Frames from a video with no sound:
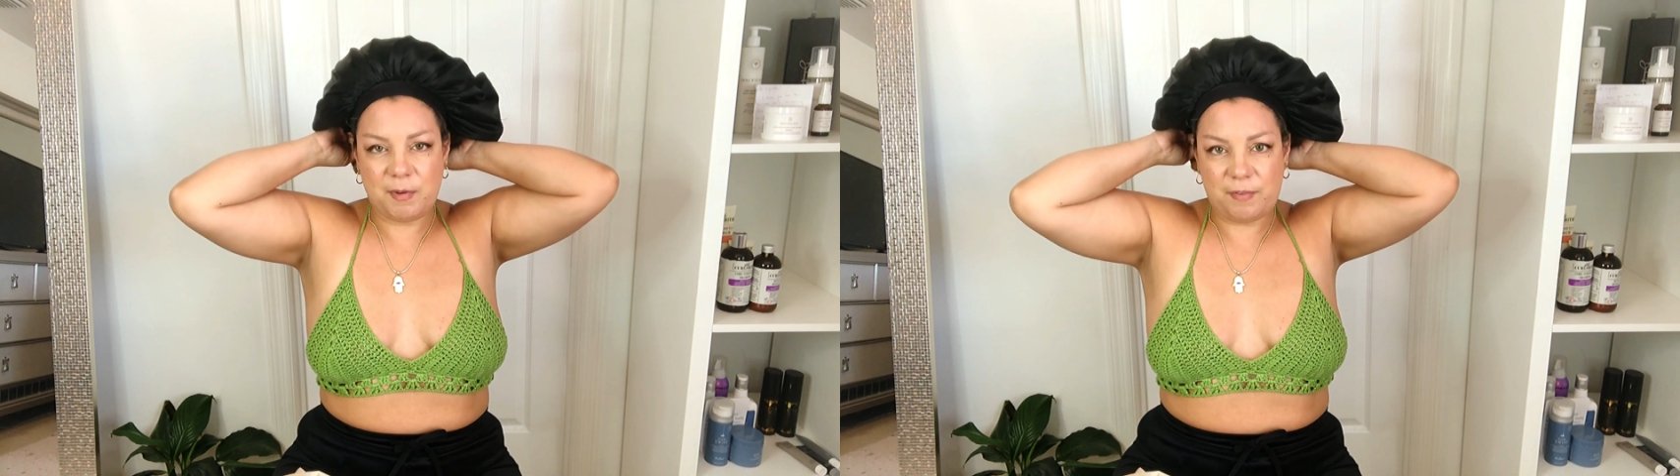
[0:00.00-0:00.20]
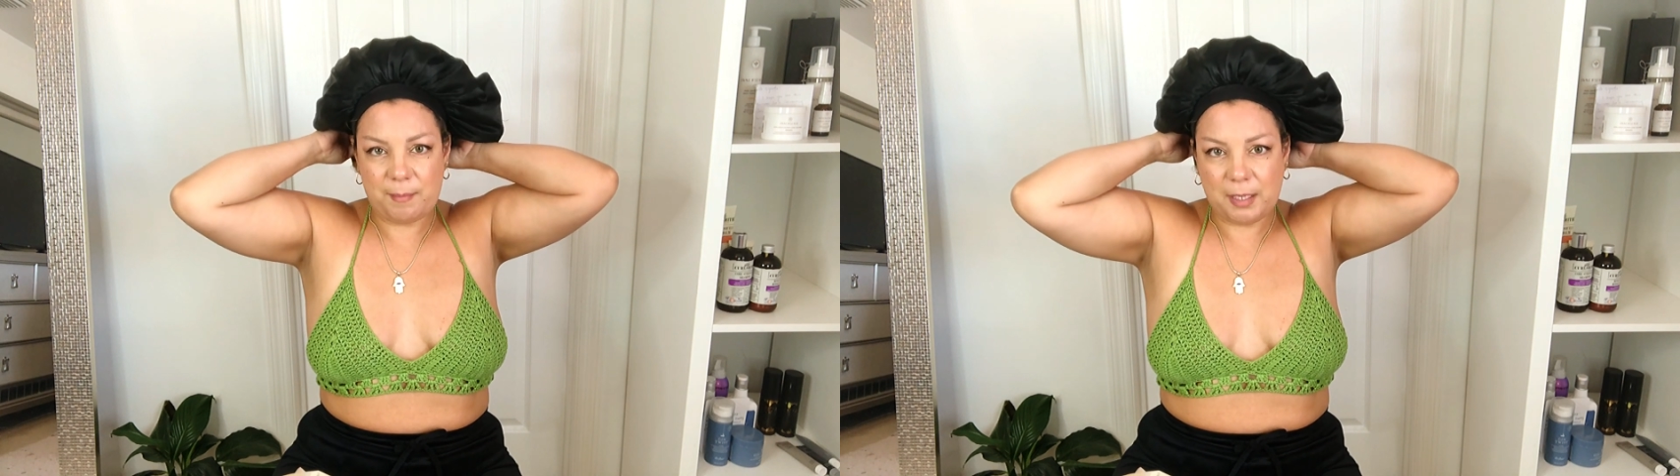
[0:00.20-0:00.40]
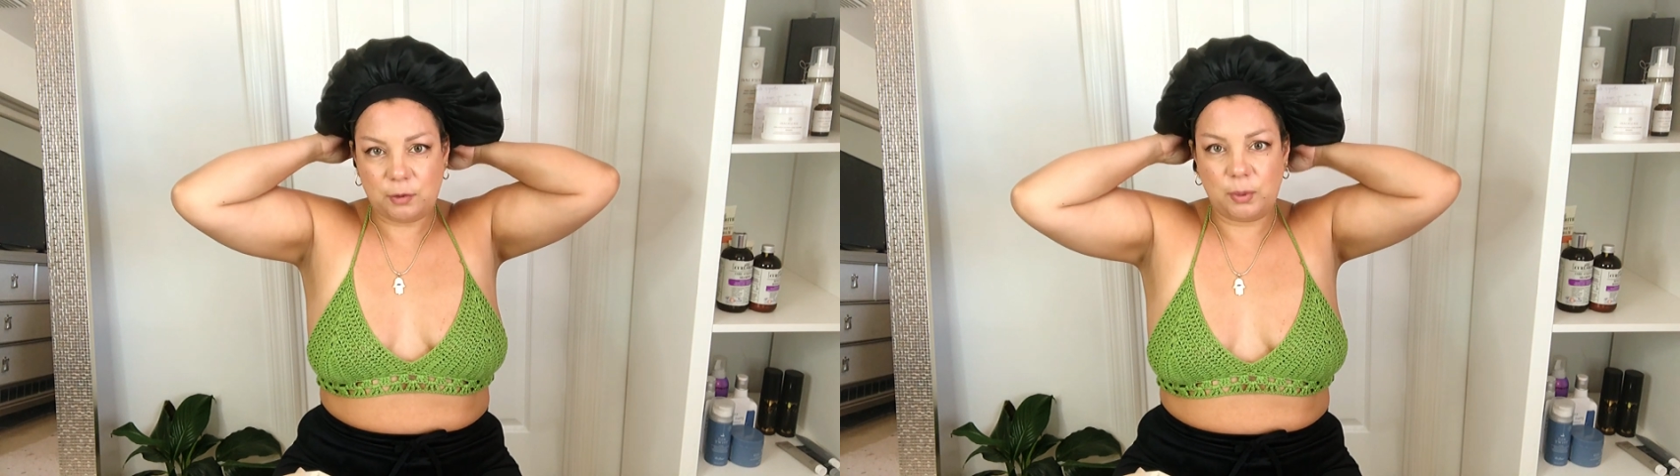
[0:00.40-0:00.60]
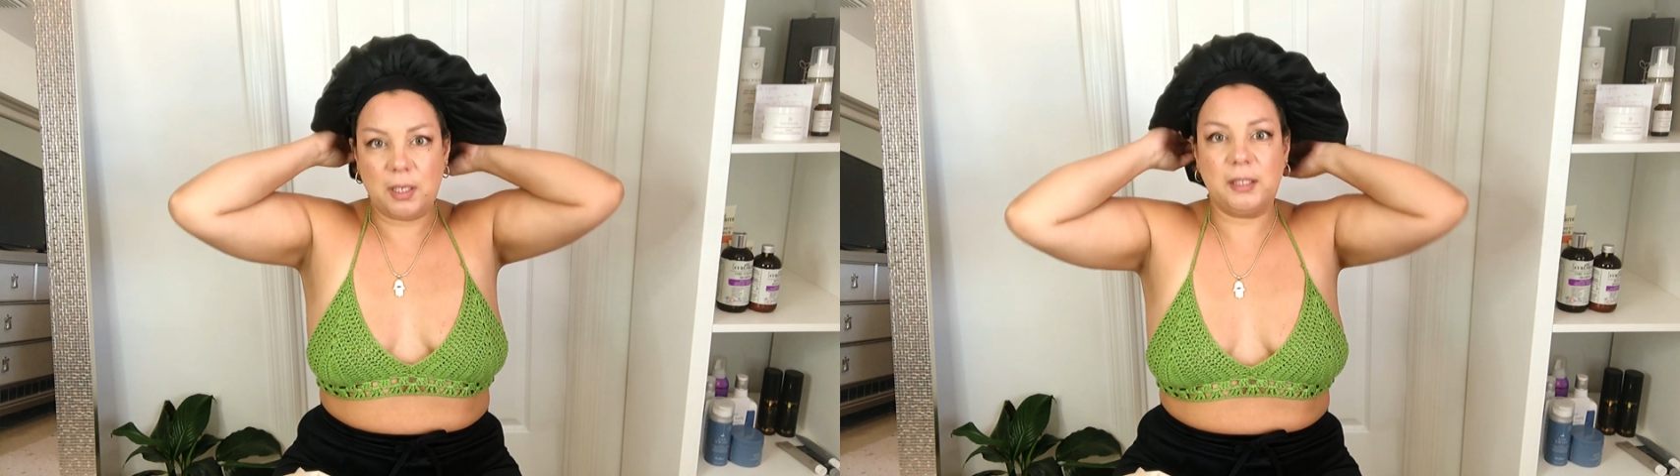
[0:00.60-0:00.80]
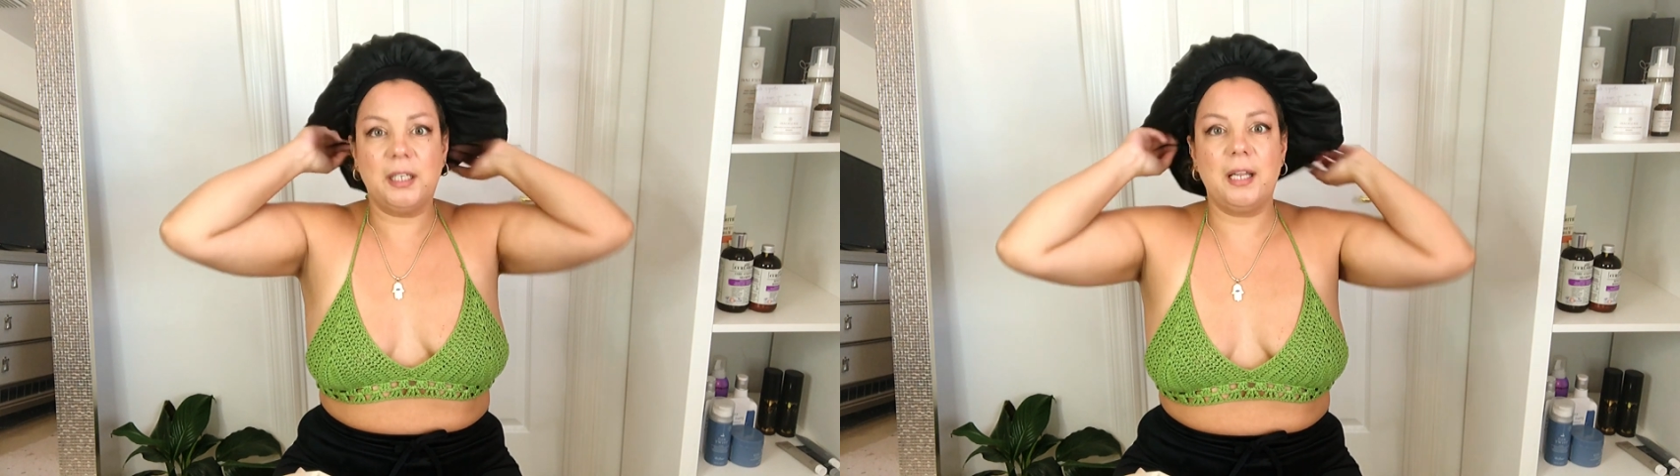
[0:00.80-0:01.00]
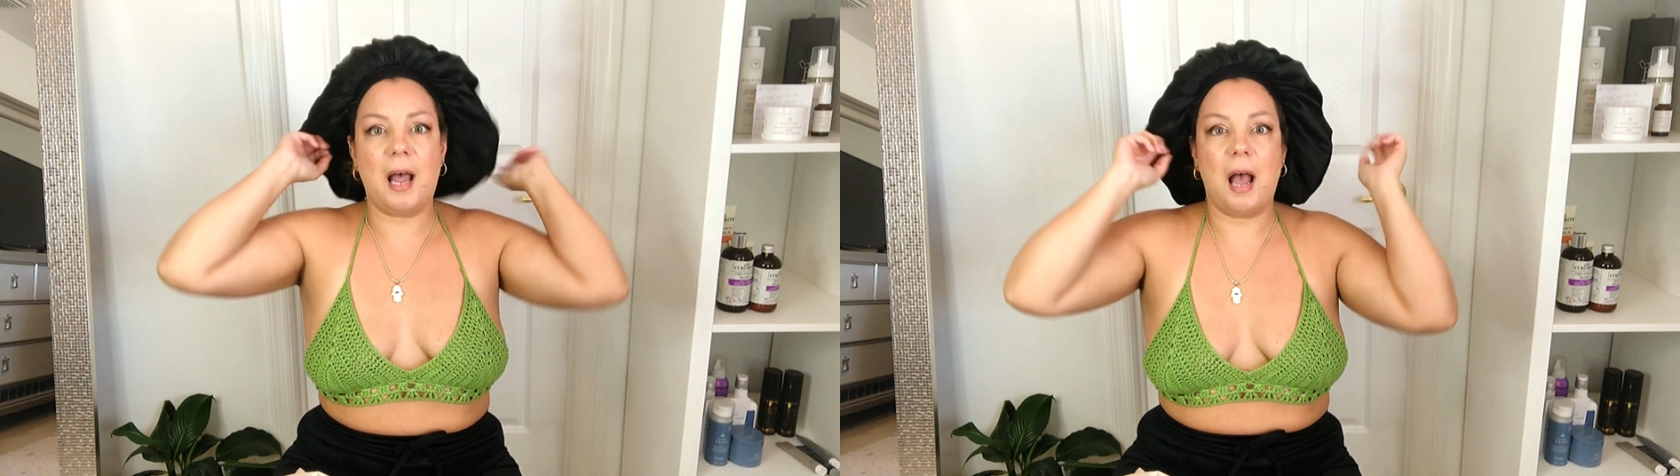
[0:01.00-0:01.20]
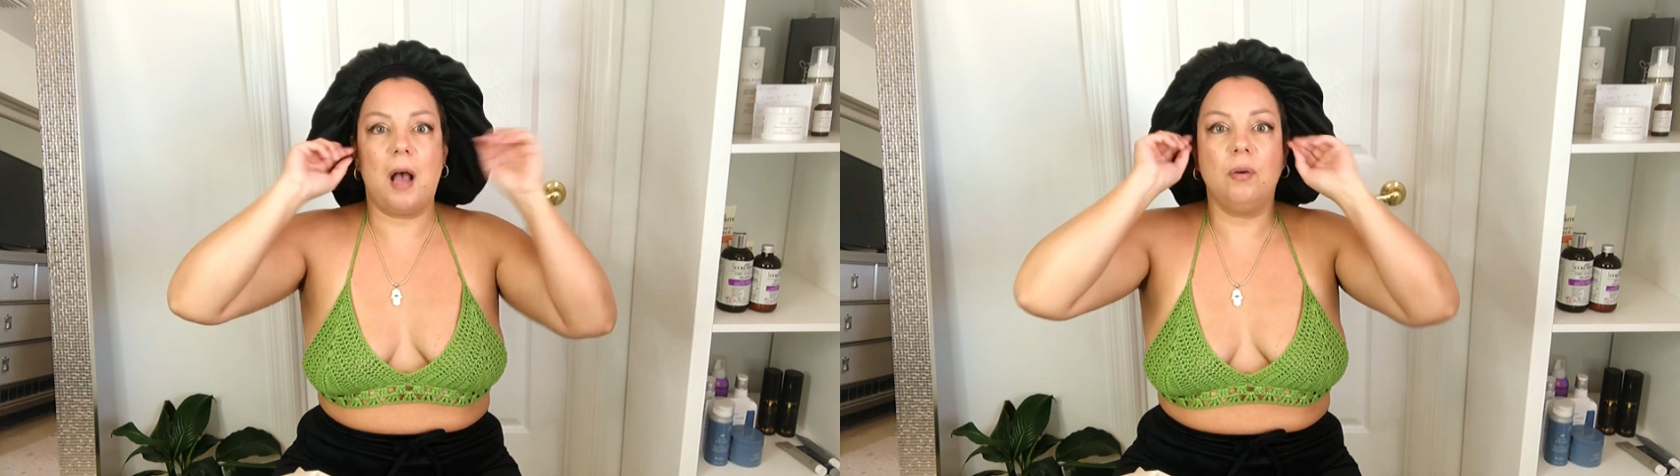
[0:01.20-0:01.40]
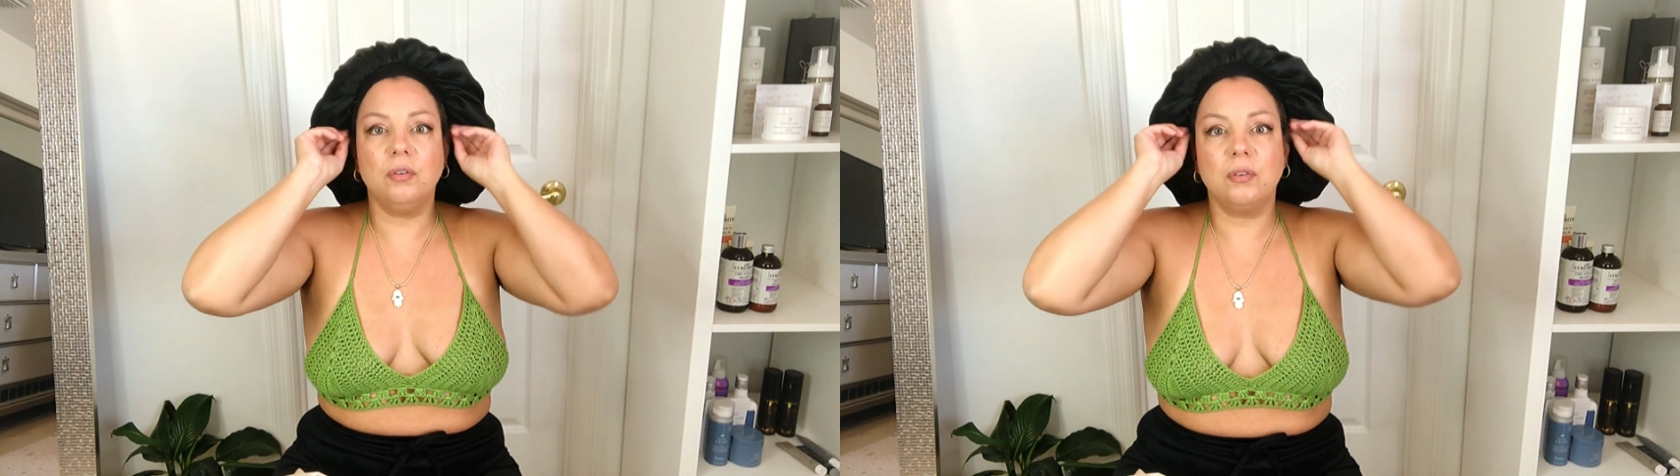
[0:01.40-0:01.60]
if I'm not doing nothing in the
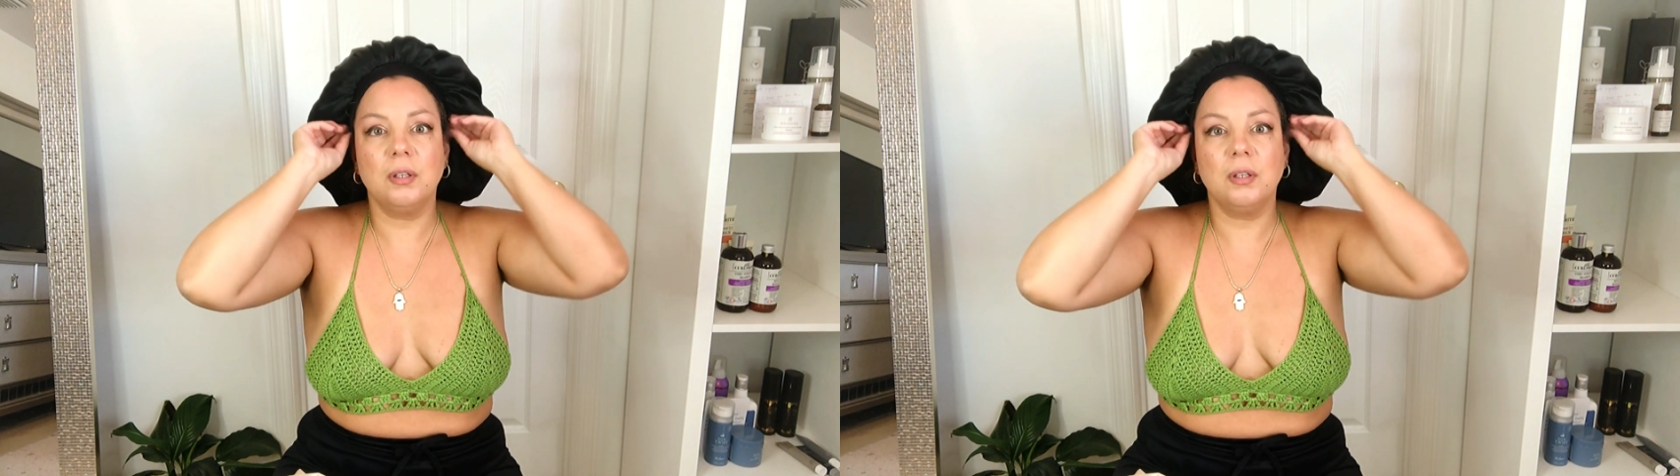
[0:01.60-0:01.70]
house.